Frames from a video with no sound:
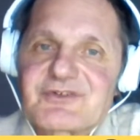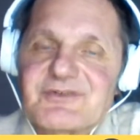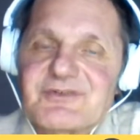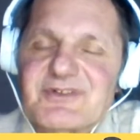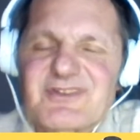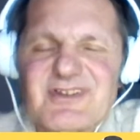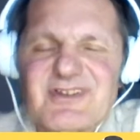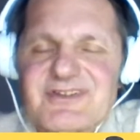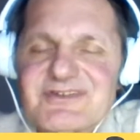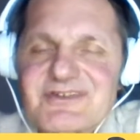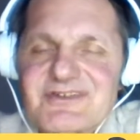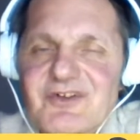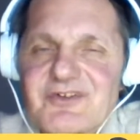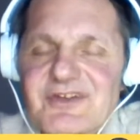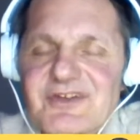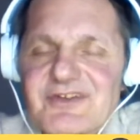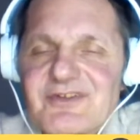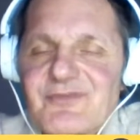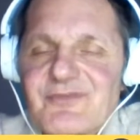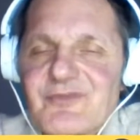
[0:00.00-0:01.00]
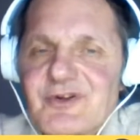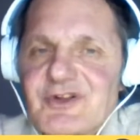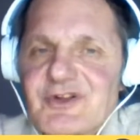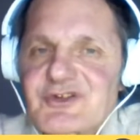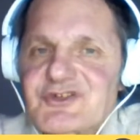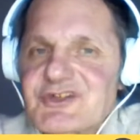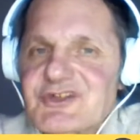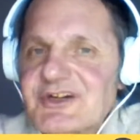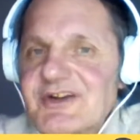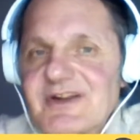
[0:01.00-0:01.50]
it's not easy for the
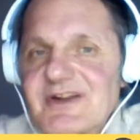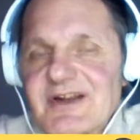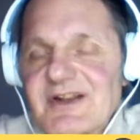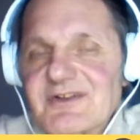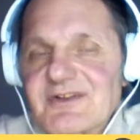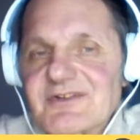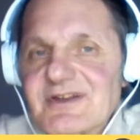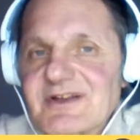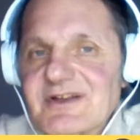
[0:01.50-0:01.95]
children,